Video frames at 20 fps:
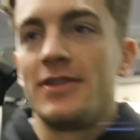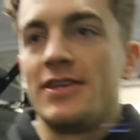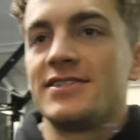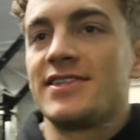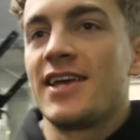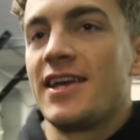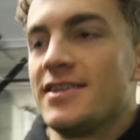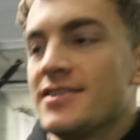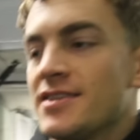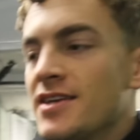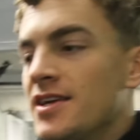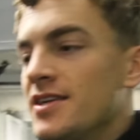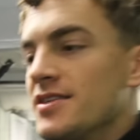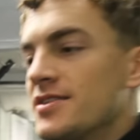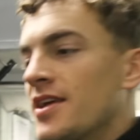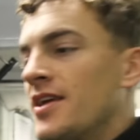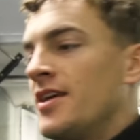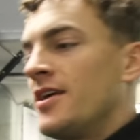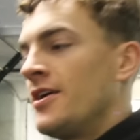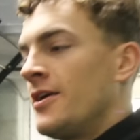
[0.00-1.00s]
these days
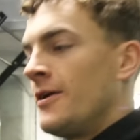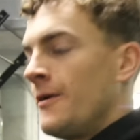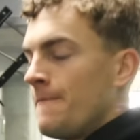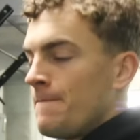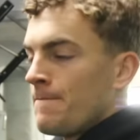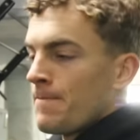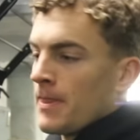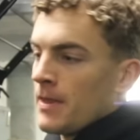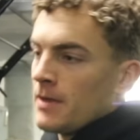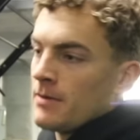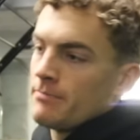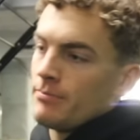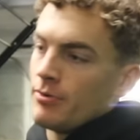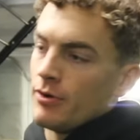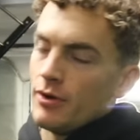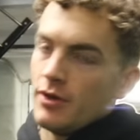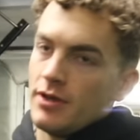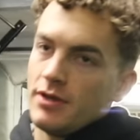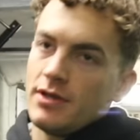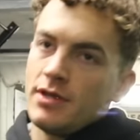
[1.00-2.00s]
is
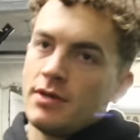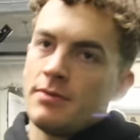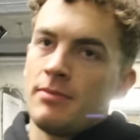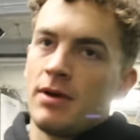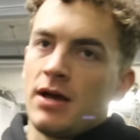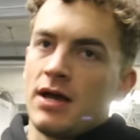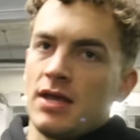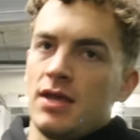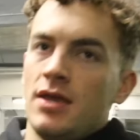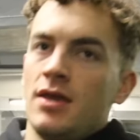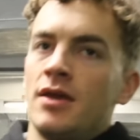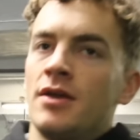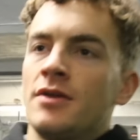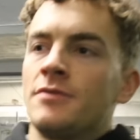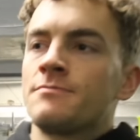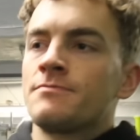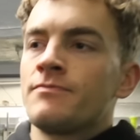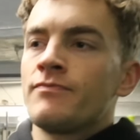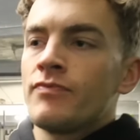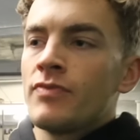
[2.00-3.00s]
putting my
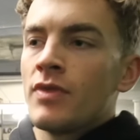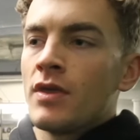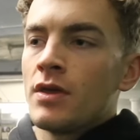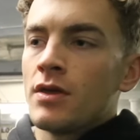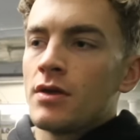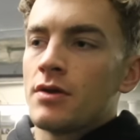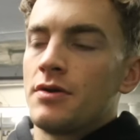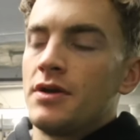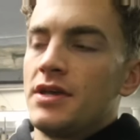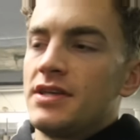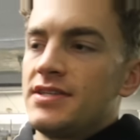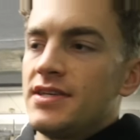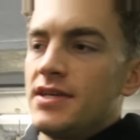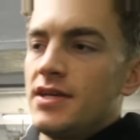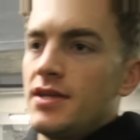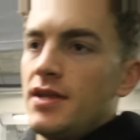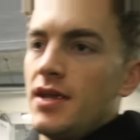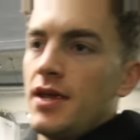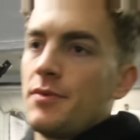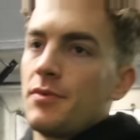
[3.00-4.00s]

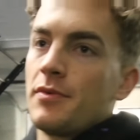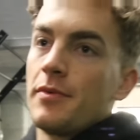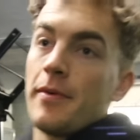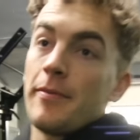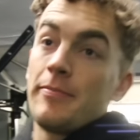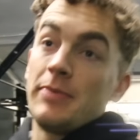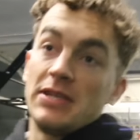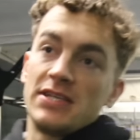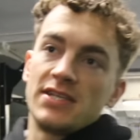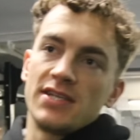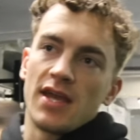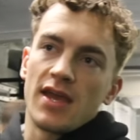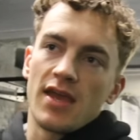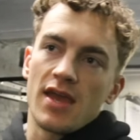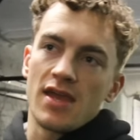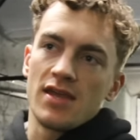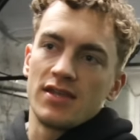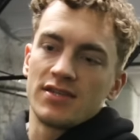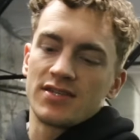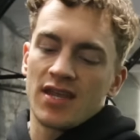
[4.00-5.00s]
creatine in with my
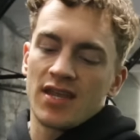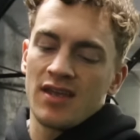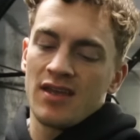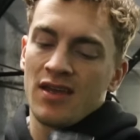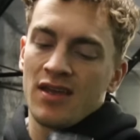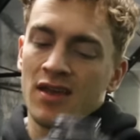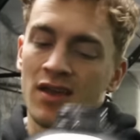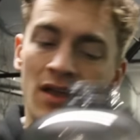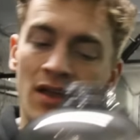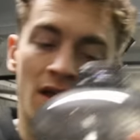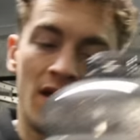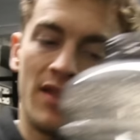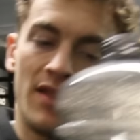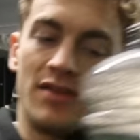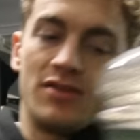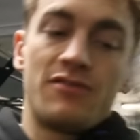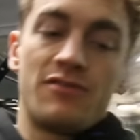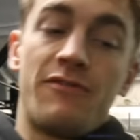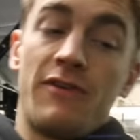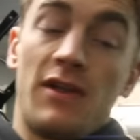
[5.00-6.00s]
BCAAs. And
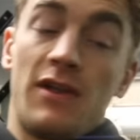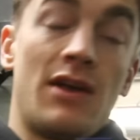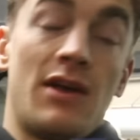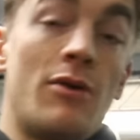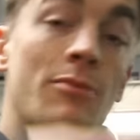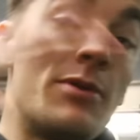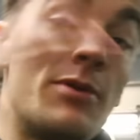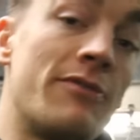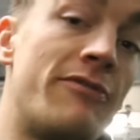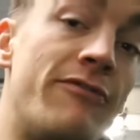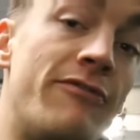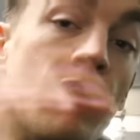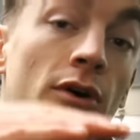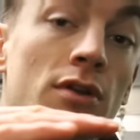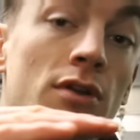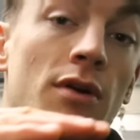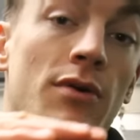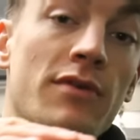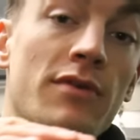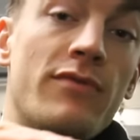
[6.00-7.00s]
then just filling that up with a
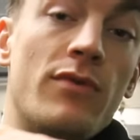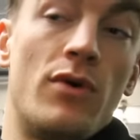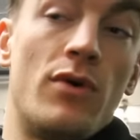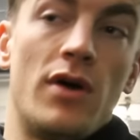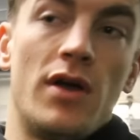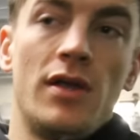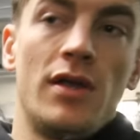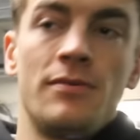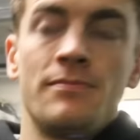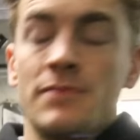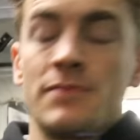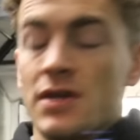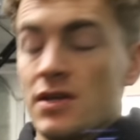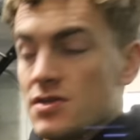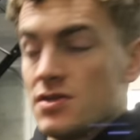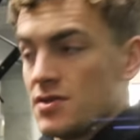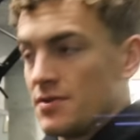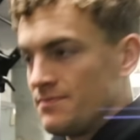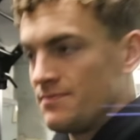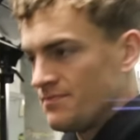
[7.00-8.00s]
fuckload of water,
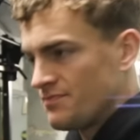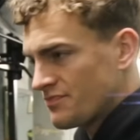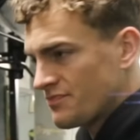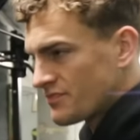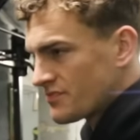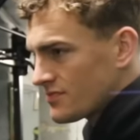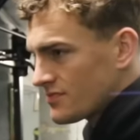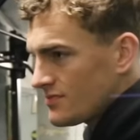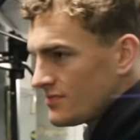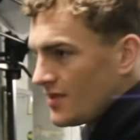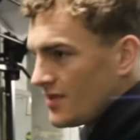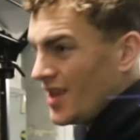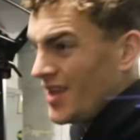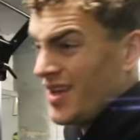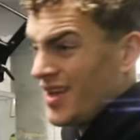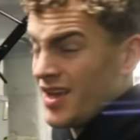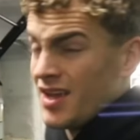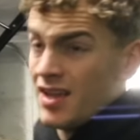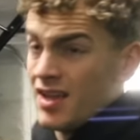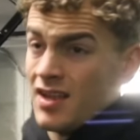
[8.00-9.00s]
because
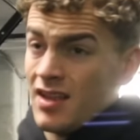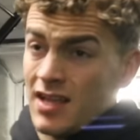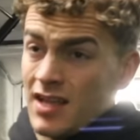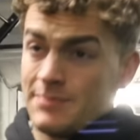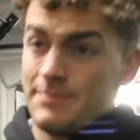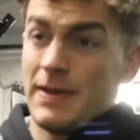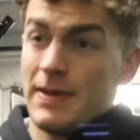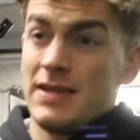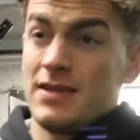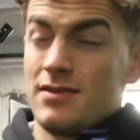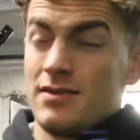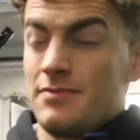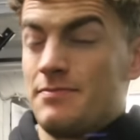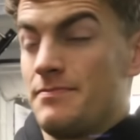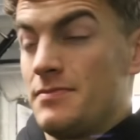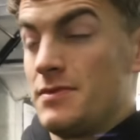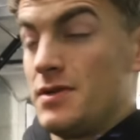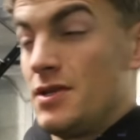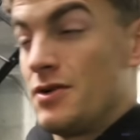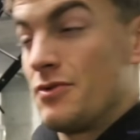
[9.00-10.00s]
that's
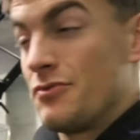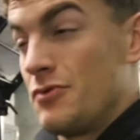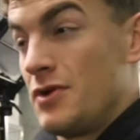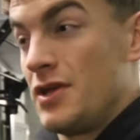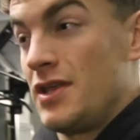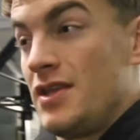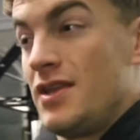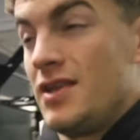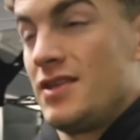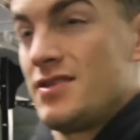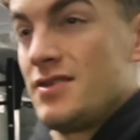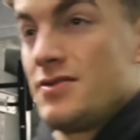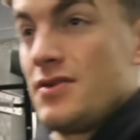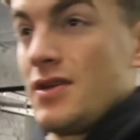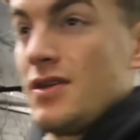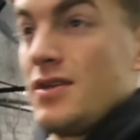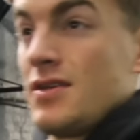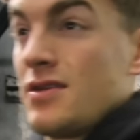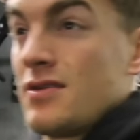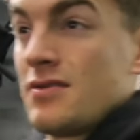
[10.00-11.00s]
you don't really need to
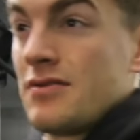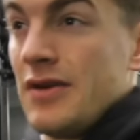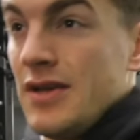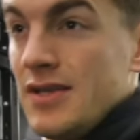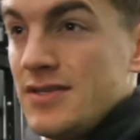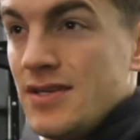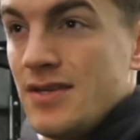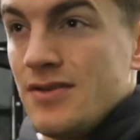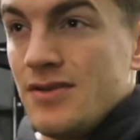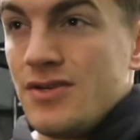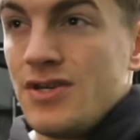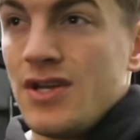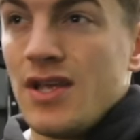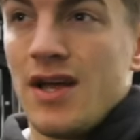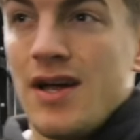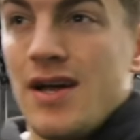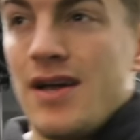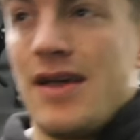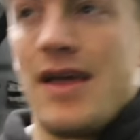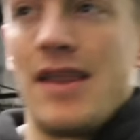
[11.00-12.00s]
drink your creatine and shit
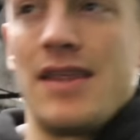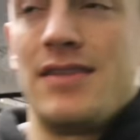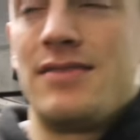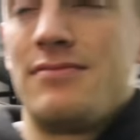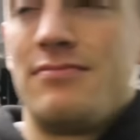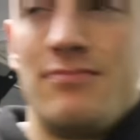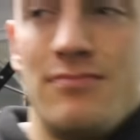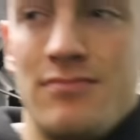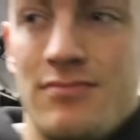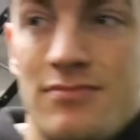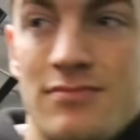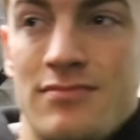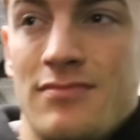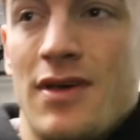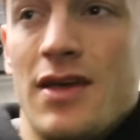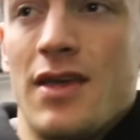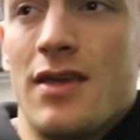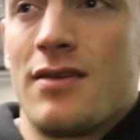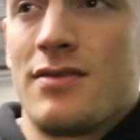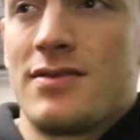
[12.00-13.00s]
like that at any
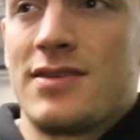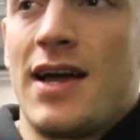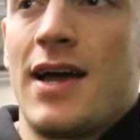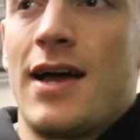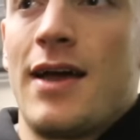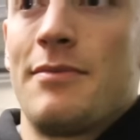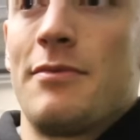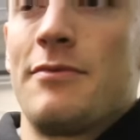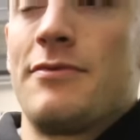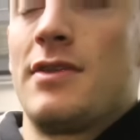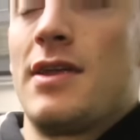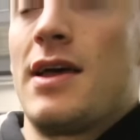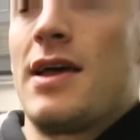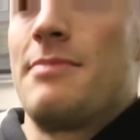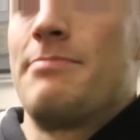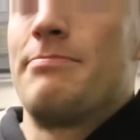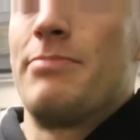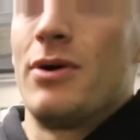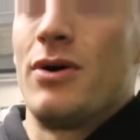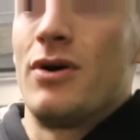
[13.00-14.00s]
like time of the
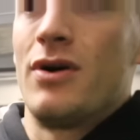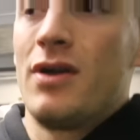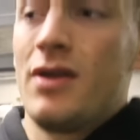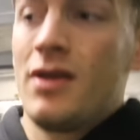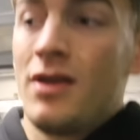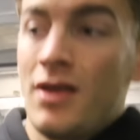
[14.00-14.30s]
day, but